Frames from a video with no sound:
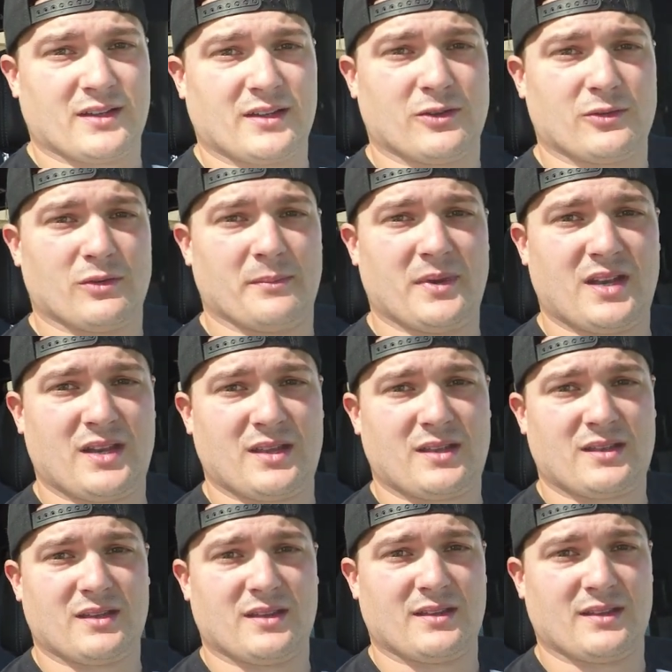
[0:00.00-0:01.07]
go to a meeting,
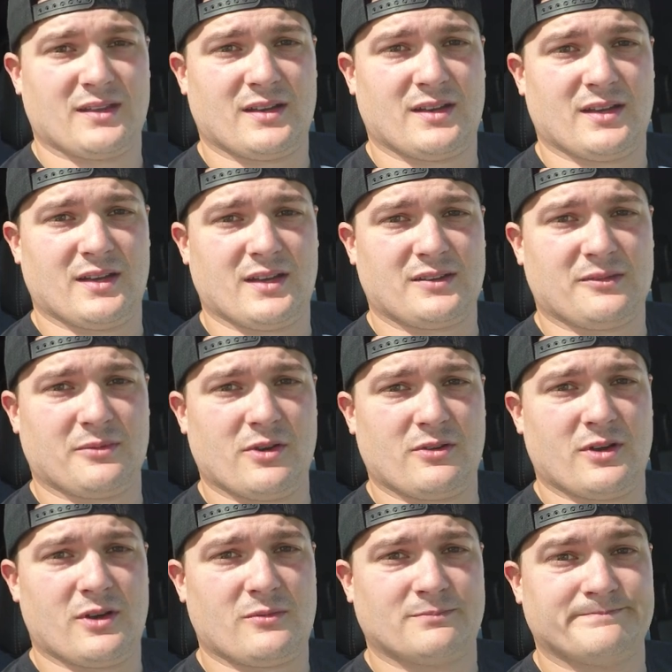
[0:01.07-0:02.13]
and then uh, hit the road
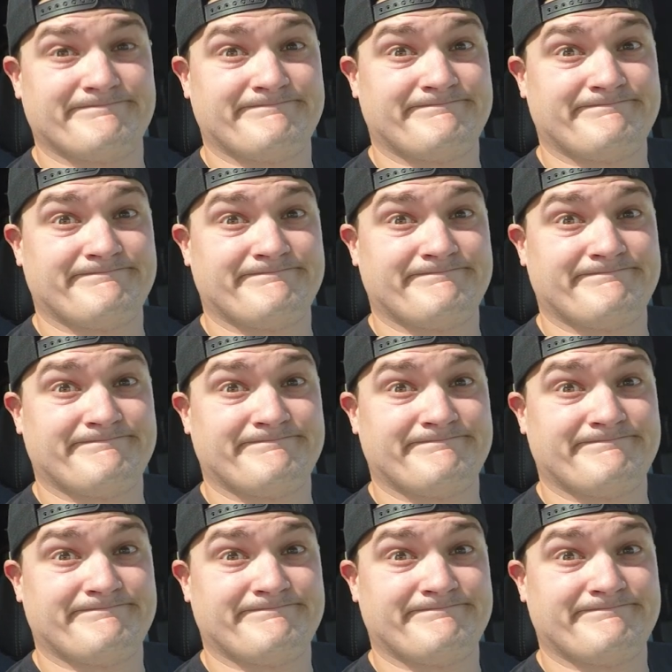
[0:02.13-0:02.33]
home.